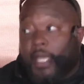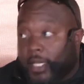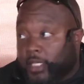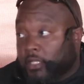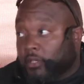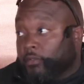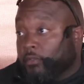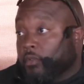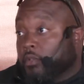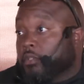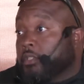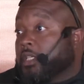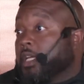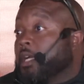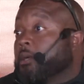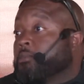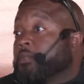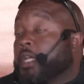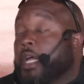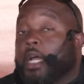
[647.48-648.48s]
full-time
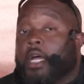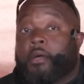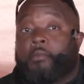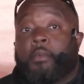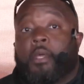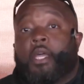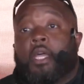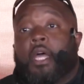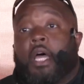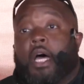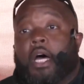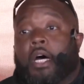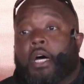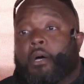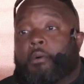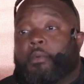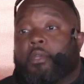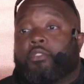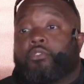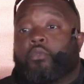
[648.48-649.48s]
job.
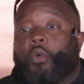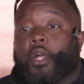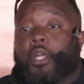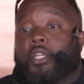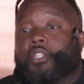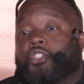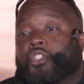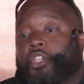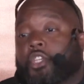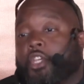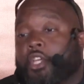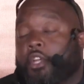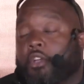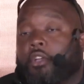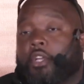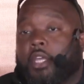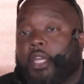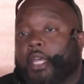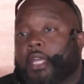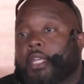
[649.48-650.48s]
He was working
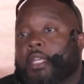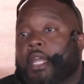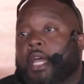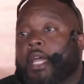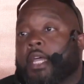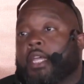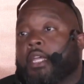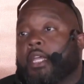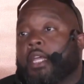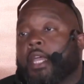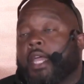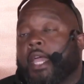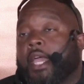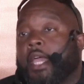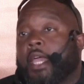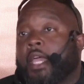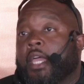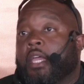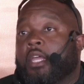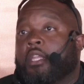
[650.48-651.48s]
security at night,
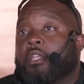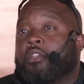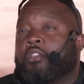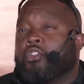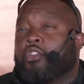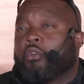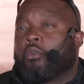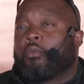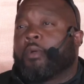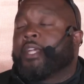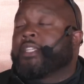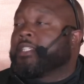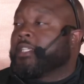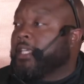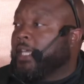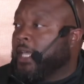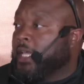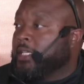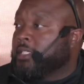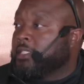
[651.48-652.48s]
and you know where Raising
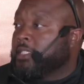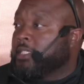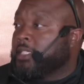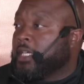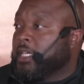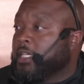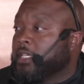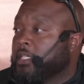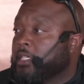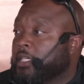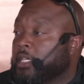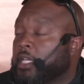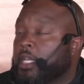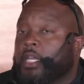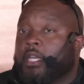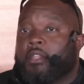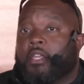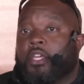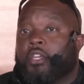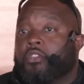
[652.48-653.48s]
Cane's is at?
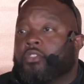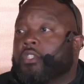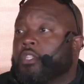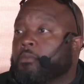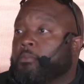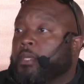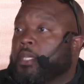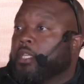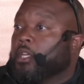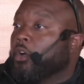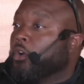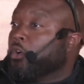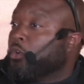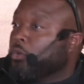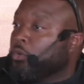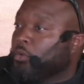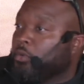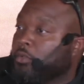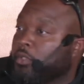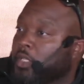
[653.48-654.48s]
They used to be the
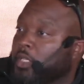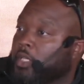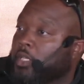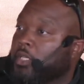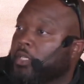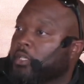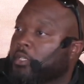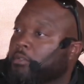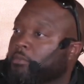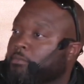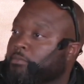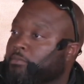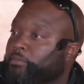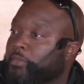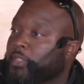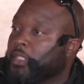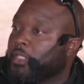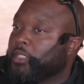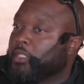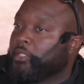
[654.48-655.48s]
old
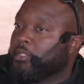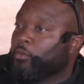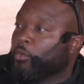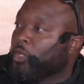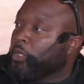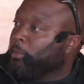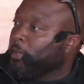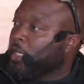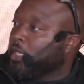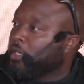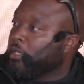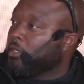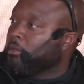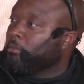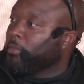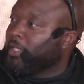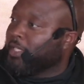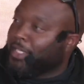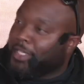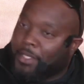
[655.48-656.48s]
Whataburger, but
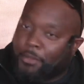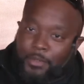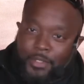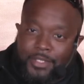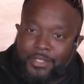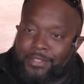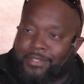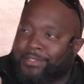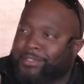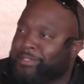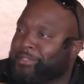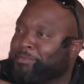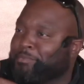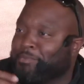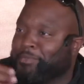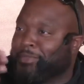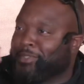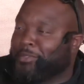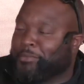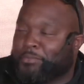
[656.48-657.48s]
then it was
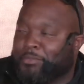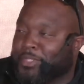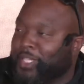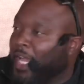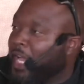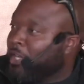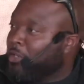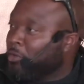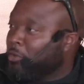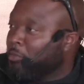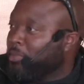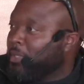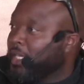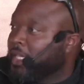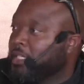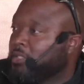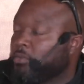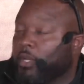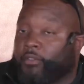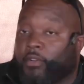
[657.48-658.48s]
some taco place,
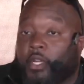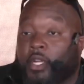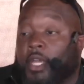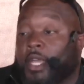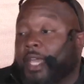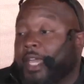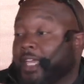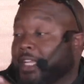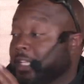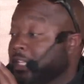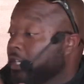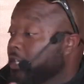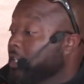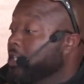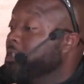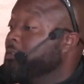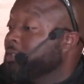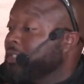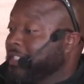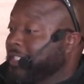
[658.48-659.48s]
whatever. He literally
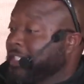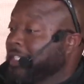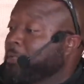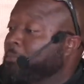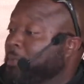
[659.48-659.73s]
was sleeping